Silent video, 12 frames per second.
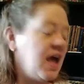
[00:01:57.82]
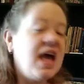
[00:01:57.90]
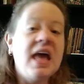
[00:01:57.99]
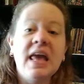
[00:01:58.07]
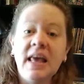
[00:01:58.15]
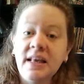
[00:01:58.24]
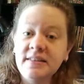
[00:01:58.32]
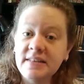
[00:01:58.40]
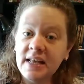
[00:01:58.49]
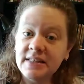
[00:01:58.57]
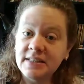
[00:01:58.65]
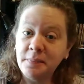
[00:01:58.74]
"He
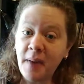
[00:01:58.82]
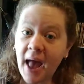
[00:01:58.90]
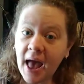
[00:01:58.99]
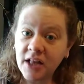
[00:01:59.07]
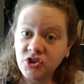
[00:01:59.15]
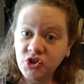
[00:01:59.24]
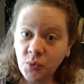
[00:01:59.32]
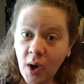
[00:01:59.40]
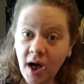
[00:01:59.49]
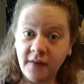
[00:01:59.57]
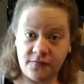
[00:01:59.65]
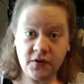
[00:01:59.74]
sent to
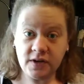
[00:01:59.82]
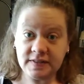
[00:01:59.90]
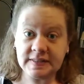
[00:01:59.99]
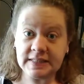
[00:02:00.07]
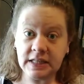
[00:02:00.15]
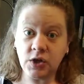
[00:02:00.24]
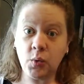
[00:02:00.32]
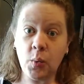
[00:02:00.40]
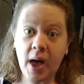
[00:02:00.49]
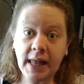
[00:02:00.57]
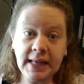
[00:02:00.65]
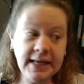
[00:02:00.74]
Padua for a silk
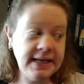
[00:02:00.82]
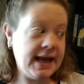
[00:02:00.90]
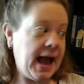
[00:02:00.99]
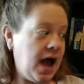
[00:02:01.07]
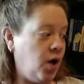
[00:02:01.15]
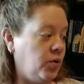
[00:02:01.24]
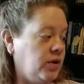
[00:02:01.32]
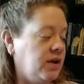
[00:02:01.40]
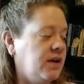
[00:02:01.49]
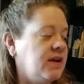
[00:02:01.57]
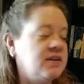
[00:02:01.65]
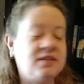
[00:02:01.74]
wedding gown,"
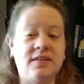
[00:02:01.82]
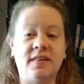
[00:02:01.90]
said the